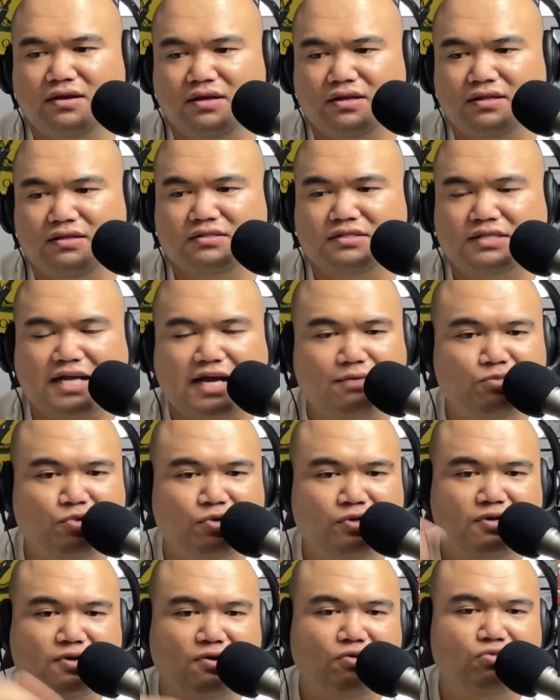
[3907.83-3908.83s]
In
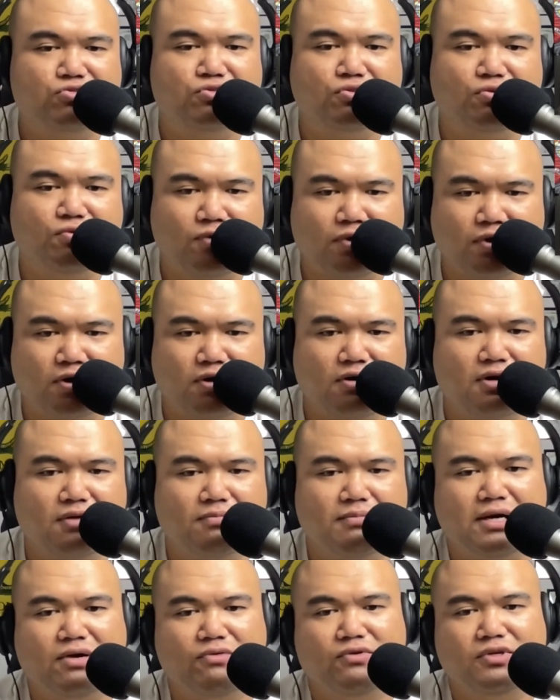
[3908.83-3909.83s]
Samoan culture, we're all
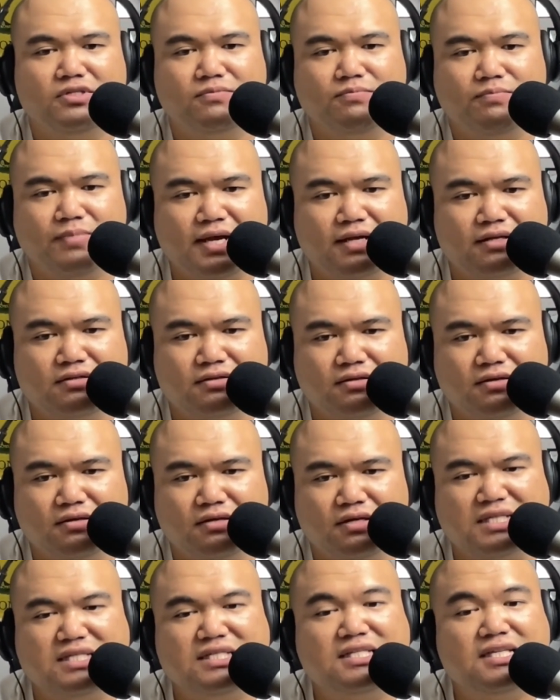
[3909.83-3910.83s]
about respect.
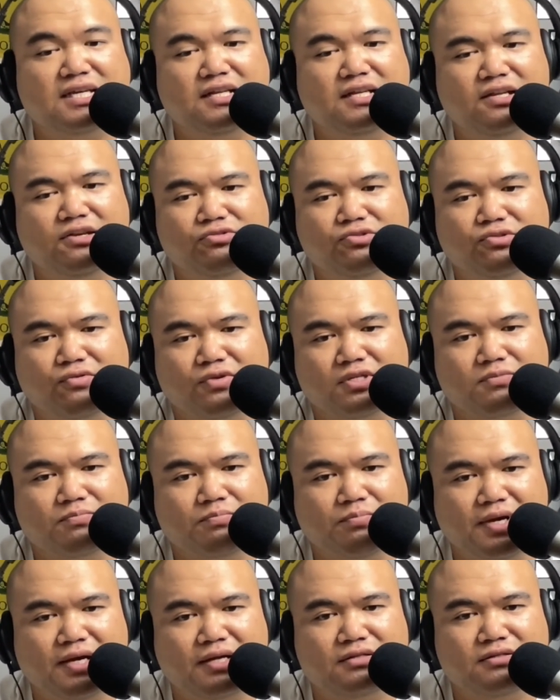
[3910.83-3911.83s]
Continue to
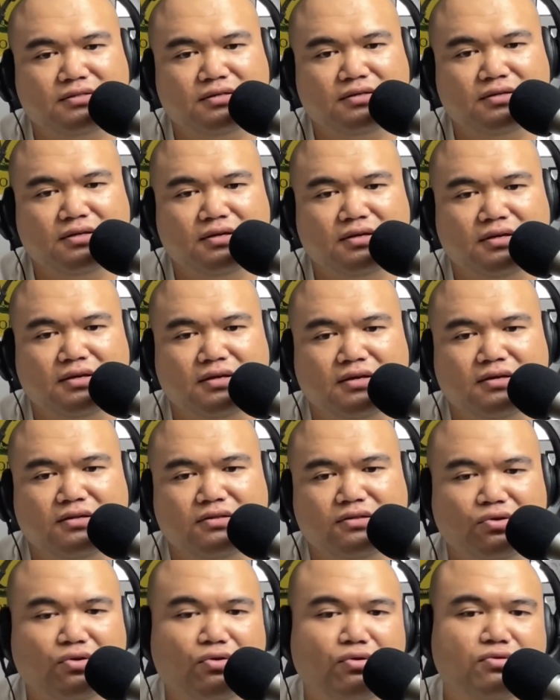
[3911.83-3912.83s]
respect
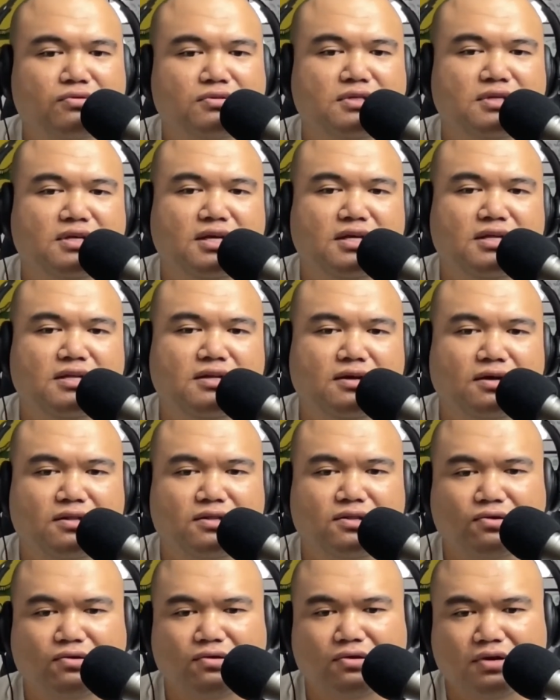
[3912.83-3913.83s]
those in
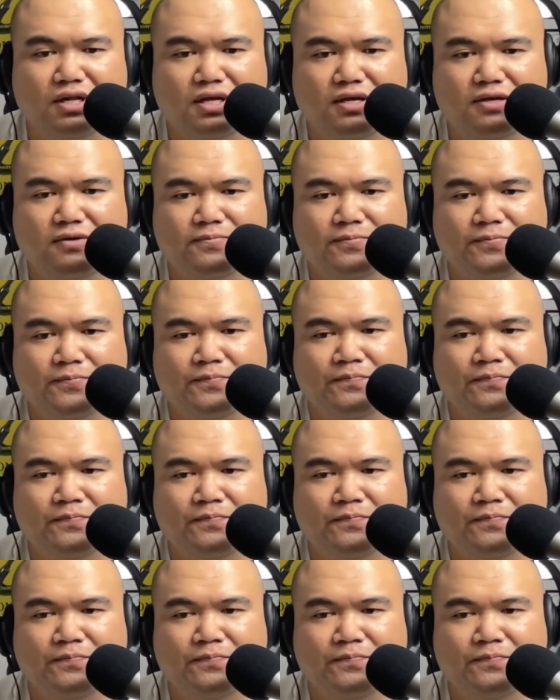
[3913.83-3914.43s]
authority.